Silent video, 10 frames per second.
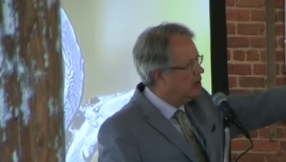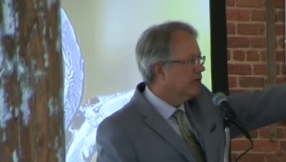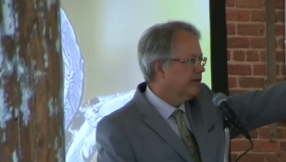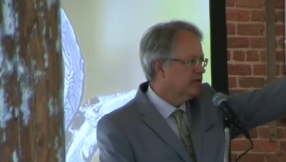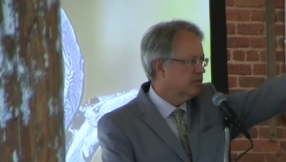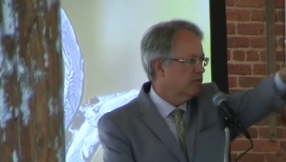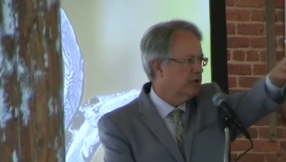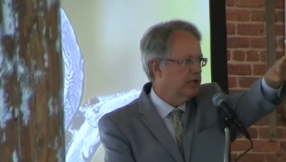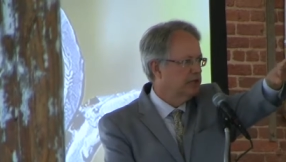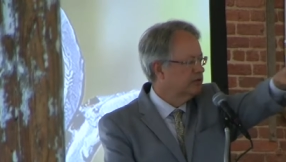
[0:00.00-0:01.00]
on this
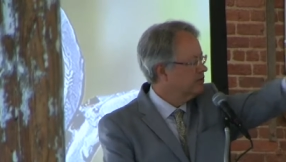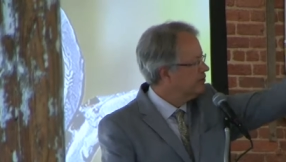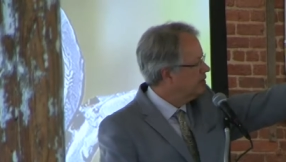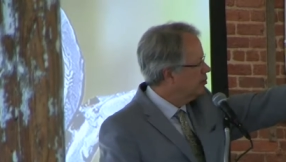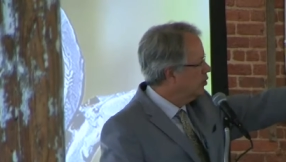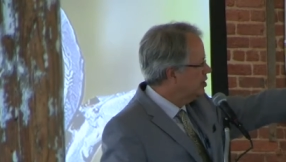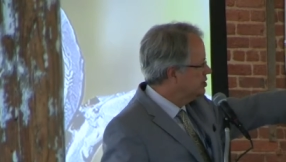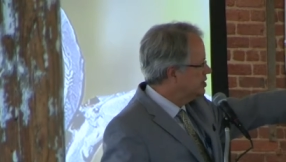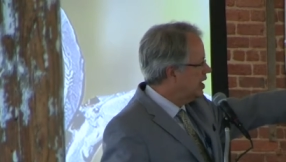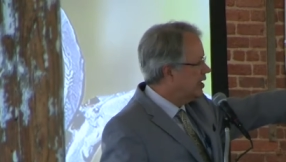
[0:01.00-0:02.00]
bridge from one
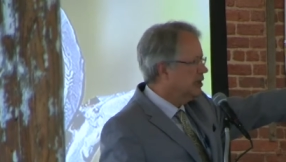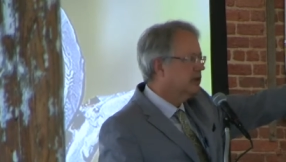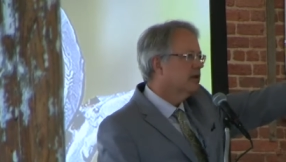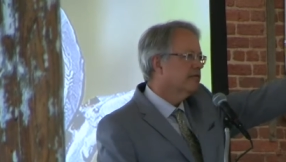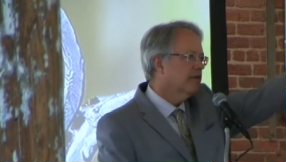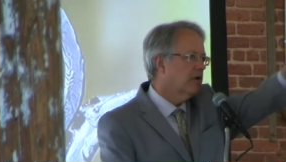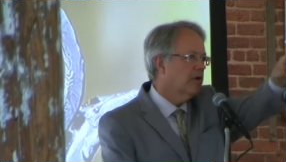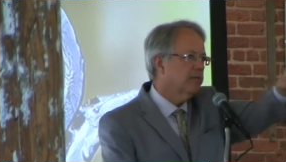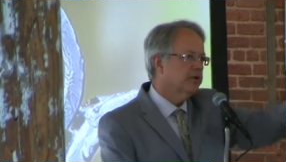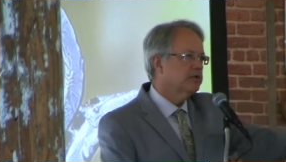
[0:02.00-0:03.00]
side of the
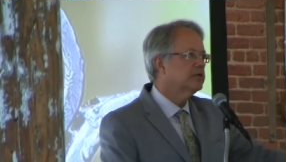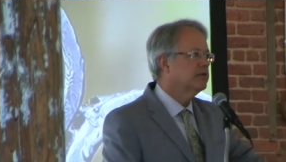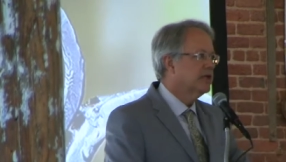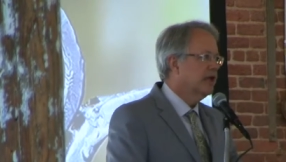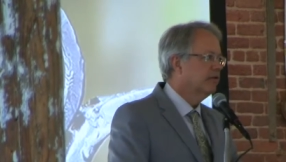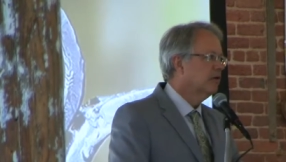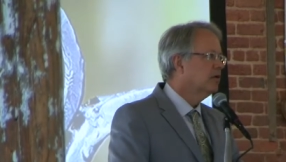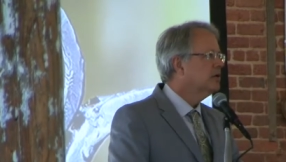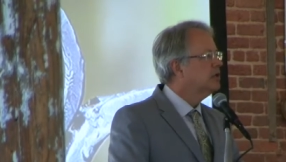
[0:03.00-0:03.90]
harbor to the other,